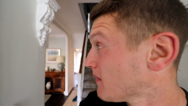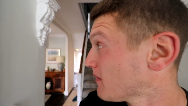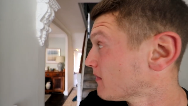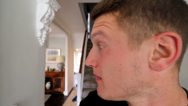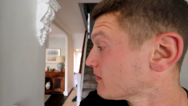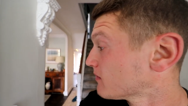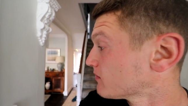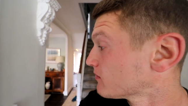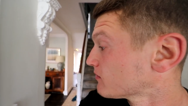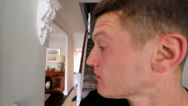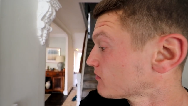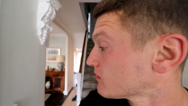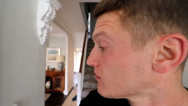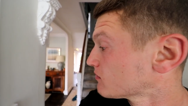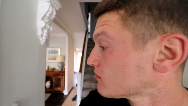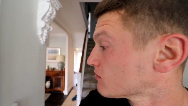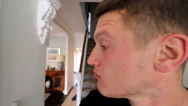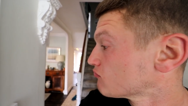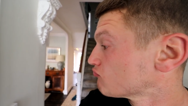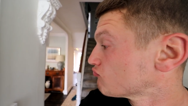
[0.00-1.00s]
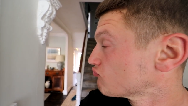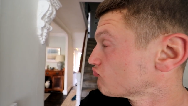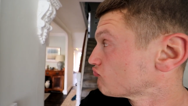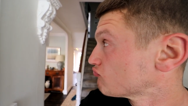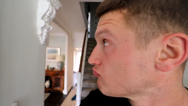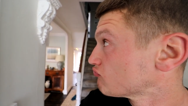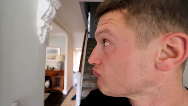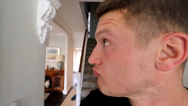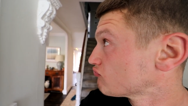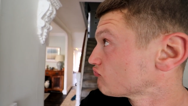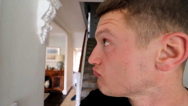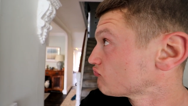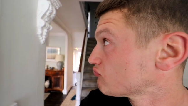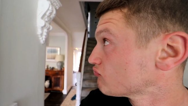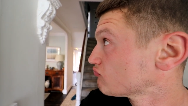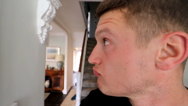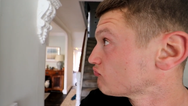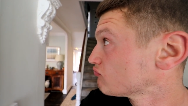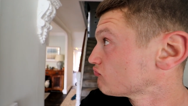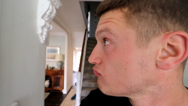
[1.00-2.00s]

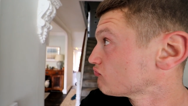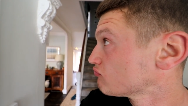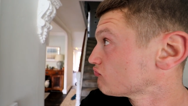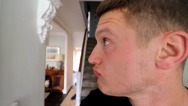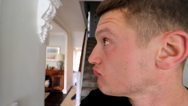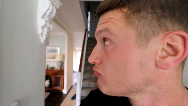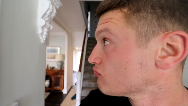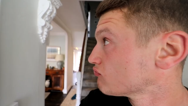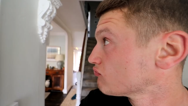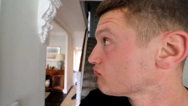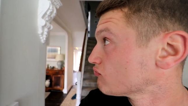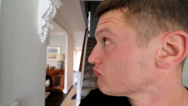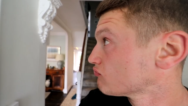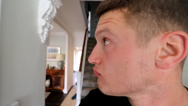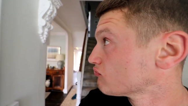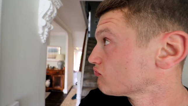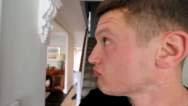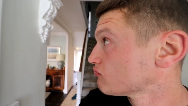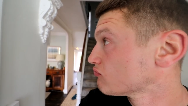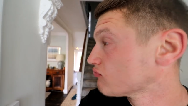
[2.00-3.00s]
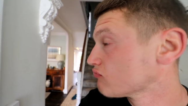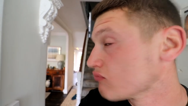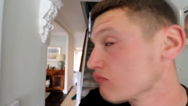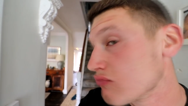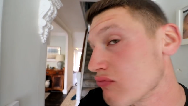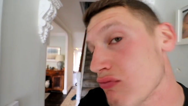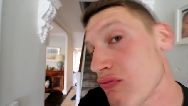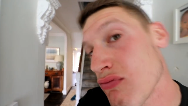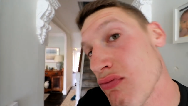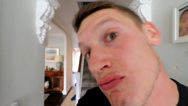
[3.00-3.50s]
Nothing is said.